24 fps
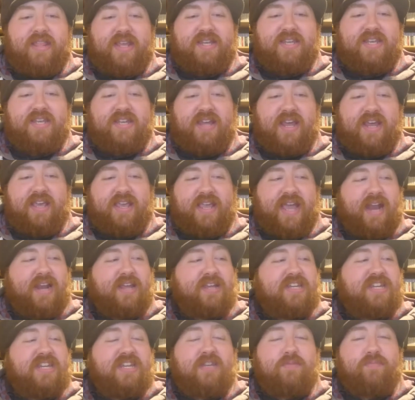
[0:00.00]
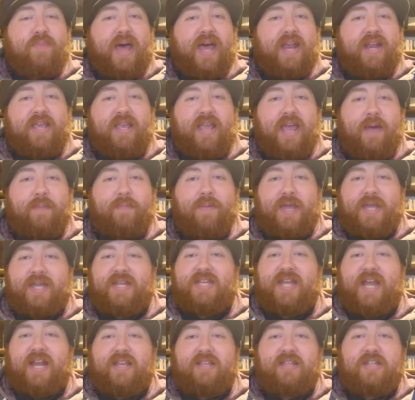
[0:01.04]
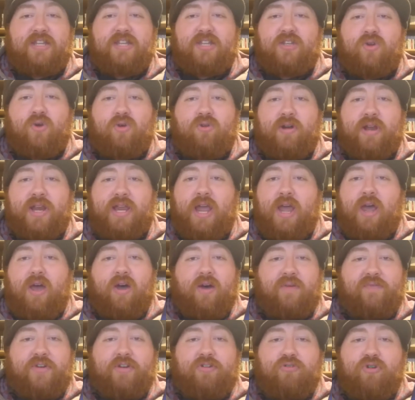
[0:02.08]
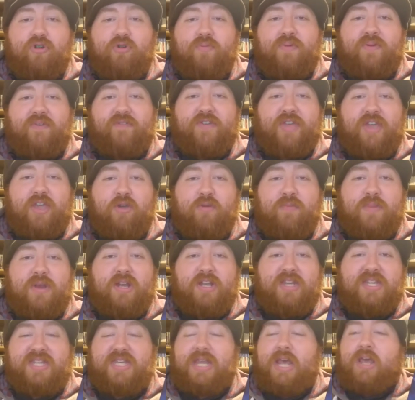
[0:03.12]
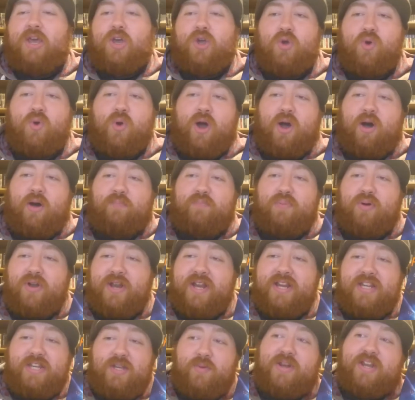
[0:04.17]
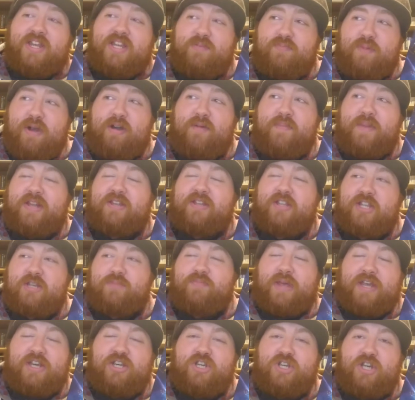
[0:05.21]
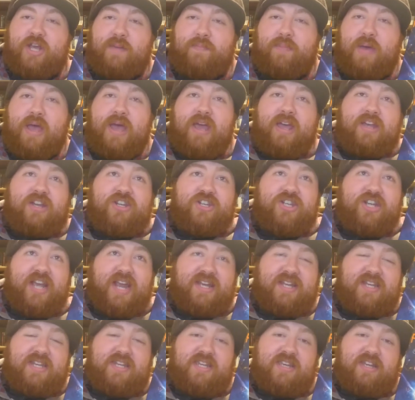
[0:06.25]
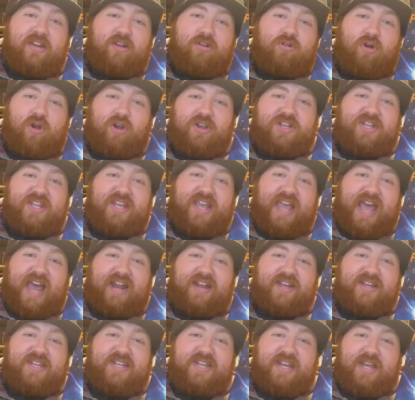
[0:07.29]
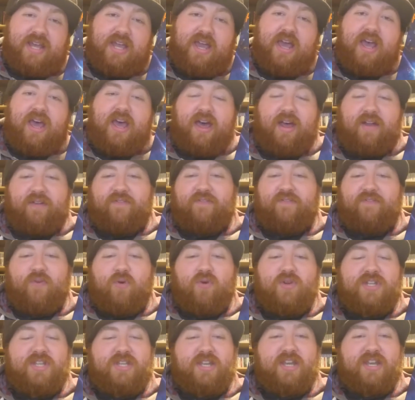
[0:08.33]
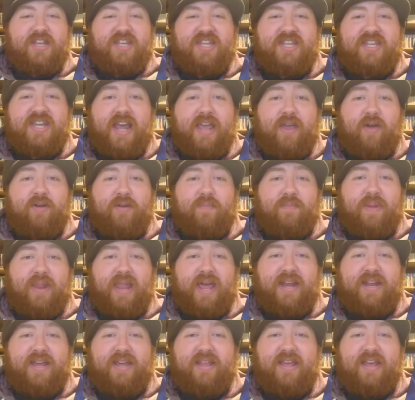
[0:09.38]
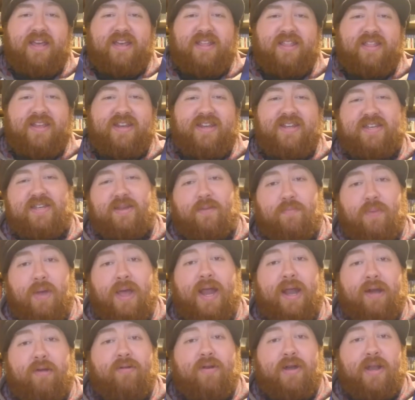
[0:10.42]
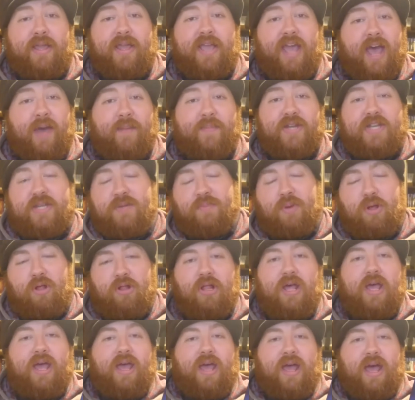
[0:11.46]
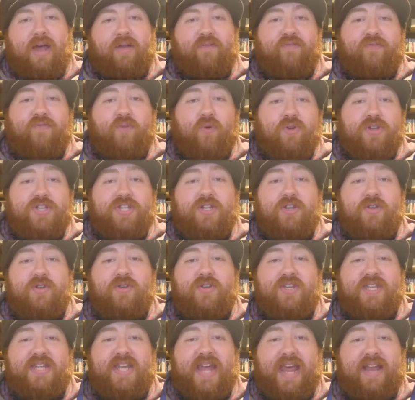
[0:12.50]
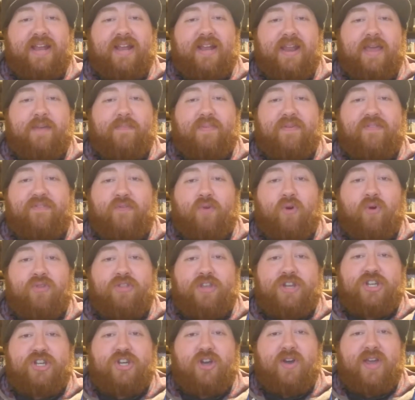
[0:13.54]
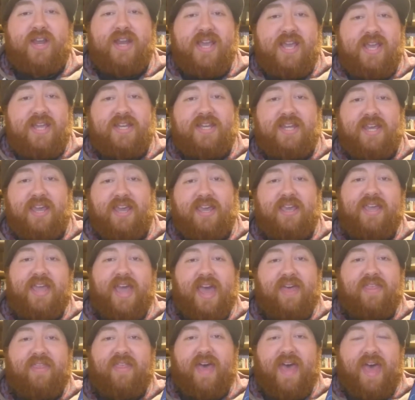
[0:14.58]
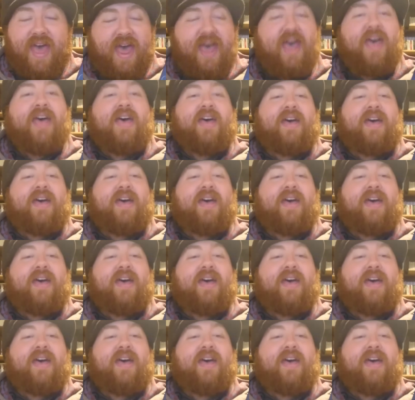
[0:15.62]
This is a galaxy-spanning epic telling the story of a group of humans who are put into an experimental spaceship, jettisoned across the galaxy, and forced to stay on a planet that is apparently habitable, and forced to settle it before the Chinese can get there.